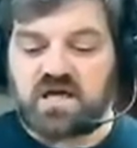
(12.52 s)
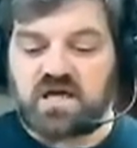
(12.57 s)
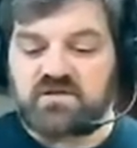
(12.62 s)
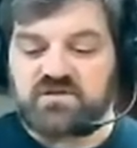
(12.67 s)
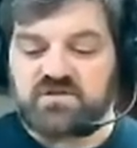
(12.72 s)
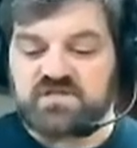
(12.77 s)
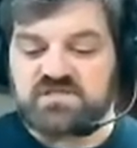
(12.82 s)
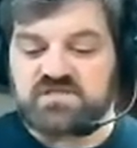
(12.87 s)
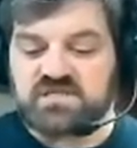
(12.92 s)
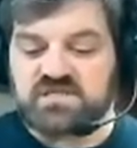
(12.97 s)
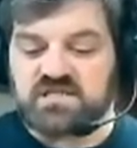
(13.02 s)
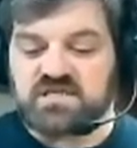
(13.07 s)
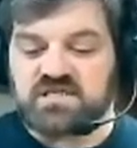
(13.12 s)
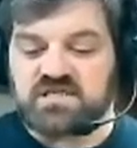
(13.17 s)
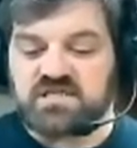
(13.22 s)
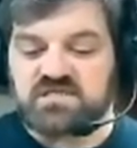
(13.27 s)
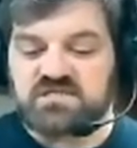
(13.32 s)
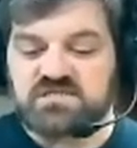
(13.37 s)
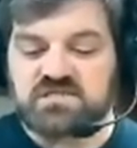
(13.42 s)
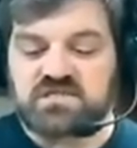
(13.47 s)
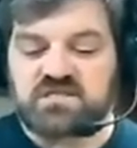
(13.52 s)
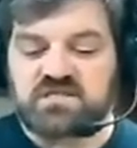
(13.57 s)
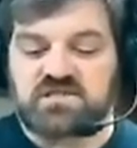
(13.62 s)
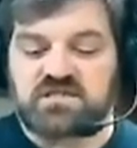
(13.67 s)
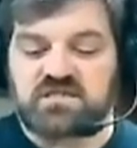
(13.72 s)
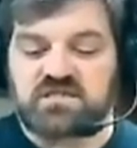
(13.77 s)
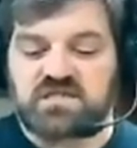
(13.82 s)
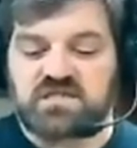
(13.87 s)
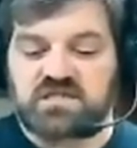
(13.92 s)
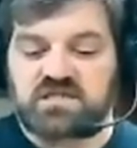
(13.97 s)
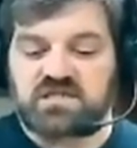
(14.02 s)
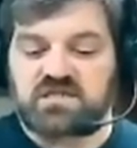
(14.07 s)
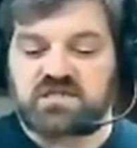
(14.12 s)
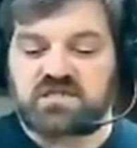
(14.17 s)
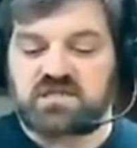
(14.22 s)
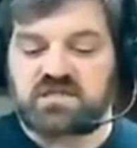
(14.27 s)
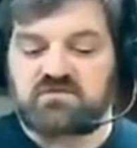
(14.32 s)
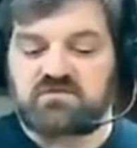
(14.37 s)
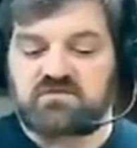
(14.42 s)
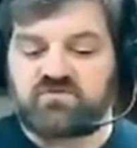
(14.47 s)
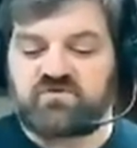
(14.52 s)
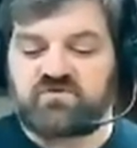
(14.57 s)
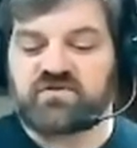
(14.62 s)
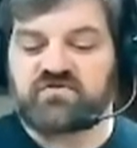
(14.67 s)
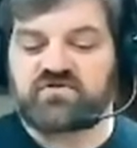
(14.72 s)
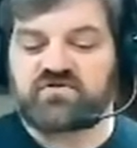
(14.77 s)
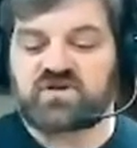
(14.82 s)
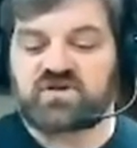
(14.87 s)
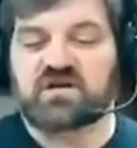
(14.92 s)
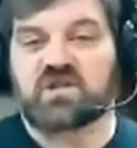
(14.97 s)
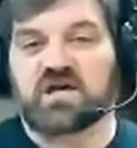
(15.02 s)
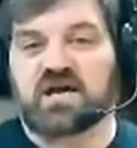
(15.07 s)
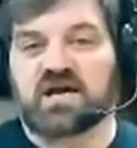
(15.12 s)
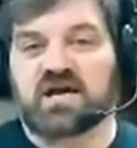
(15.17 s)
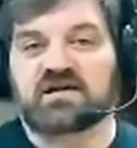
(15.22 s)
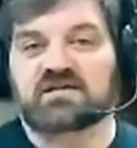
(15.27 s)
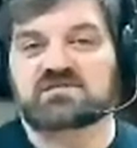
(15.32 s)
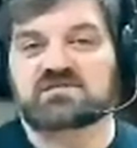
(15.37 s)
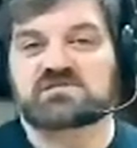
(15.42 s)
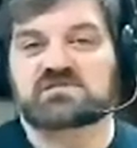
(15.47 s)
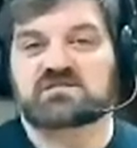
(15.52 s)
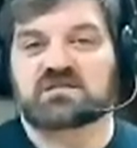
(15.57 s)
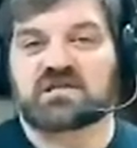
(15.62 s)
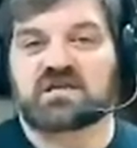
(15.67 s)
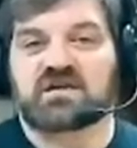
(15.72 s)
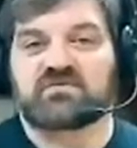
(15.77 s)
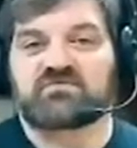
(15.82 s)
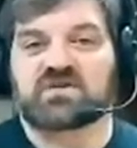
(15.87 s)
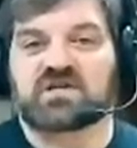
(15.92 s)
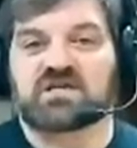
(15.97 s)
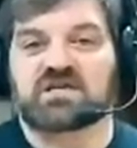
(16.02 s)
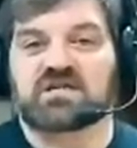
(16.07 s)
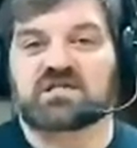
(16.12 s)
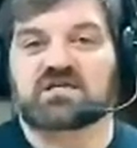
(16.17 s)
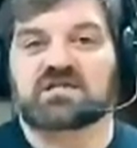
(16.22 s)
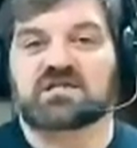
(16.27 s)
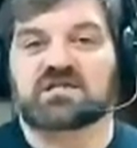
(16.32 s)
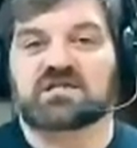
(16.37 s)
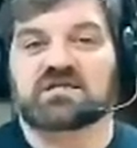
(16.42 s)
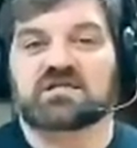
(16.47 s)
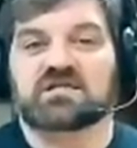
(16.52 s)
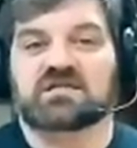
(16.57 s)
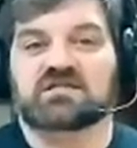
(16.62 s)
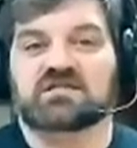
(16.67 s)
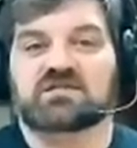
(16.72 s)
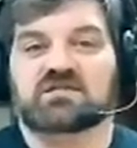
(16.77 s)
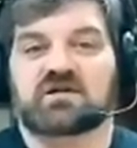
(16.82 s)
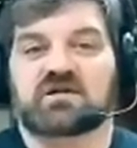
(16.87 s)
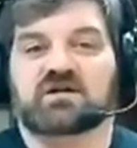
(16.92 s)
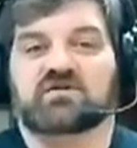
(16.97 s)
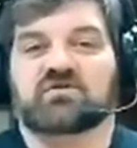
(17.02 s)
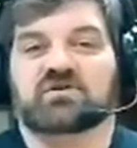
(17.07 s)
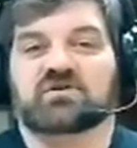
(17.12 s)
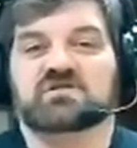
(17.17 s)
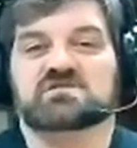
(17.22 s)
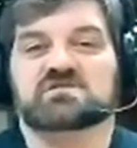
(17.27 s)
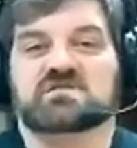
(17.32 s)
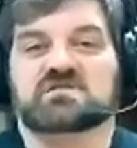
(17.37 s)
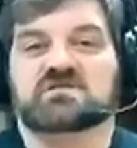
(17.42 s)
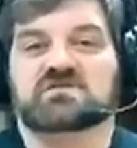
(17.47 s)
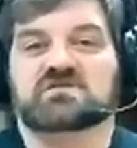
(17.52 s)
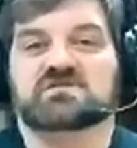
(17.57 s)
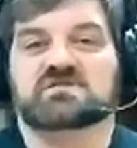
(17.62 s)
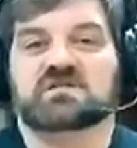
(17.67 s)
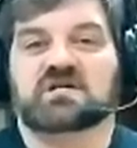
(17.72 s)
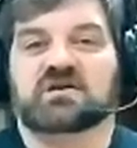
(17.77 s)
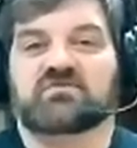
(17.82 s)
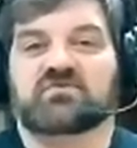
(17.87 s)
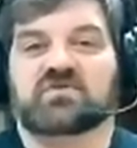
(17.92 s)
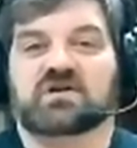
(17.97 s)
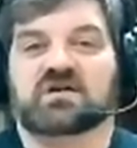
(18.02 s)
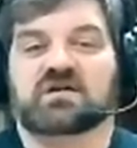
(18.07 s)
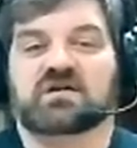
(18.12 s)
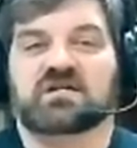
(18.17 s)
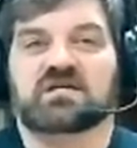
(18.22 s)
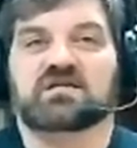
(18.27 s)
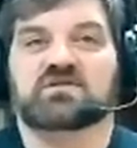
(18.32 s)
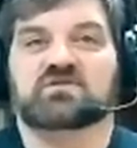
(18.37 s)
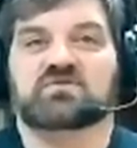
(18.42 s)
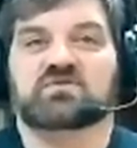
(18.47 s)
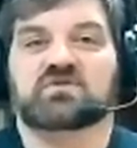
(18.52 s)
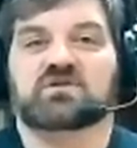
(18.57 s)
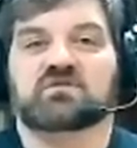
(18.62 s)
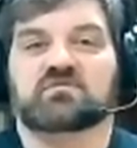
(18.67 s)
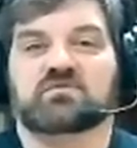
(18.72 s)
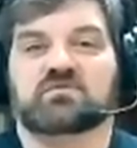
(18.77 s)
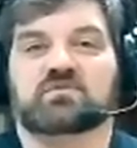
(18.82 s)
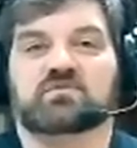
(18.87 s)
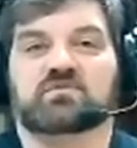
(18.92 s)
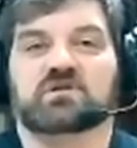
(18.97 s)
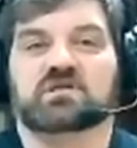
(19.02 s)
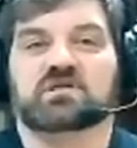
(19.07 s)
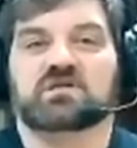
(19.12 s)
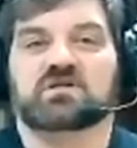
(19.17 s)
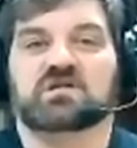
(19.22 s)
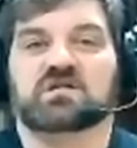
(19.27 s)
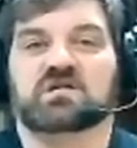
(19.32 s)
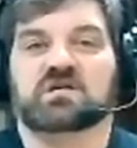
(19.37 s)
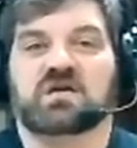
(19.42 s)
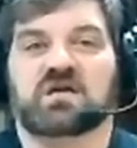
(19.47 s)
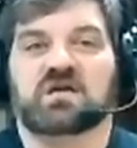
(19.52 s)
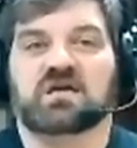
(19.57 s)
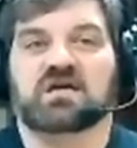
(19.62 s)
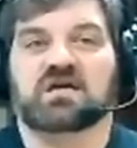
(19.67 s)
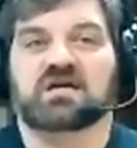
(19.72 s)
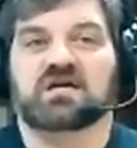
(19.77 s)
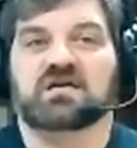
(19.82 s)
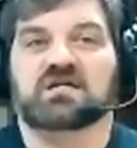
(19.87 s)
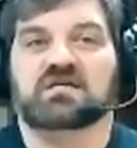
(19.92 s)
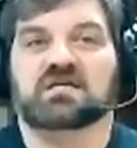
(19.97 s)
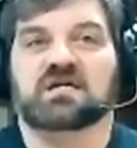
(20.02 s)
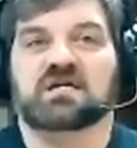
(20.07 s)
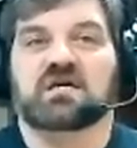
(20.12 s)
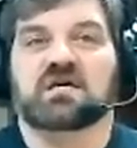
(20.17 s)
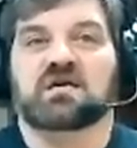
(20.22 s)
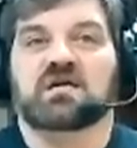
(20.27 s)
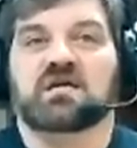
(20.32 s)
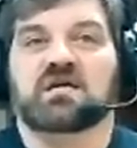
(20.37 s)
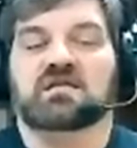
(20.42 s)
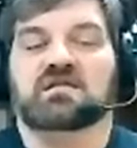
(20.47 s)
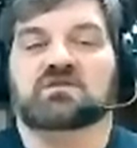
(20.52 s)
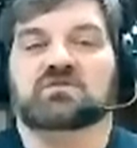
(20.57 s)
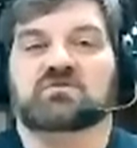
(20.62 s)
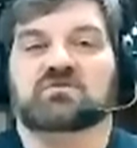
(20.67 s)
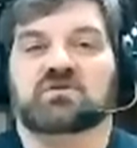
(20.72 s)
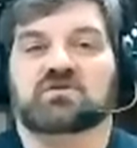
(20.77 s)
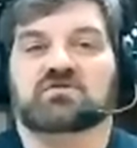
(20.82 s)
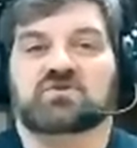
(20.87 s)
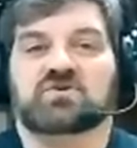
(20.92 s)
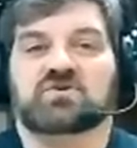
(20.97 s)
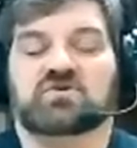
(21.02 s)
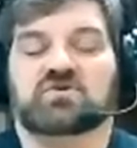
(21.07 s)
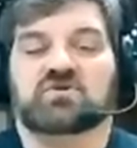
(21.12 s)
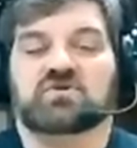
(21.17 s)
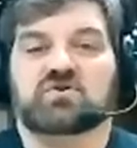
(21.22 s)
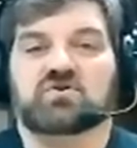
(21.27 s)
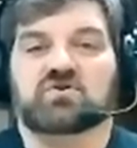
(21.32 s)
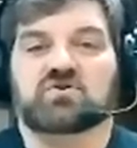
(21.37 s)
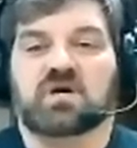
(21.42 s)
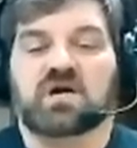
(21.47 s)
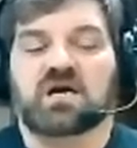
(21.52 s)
This is the fifth class that I've done in an ongoing series, kind of an intro to woodworking and intro to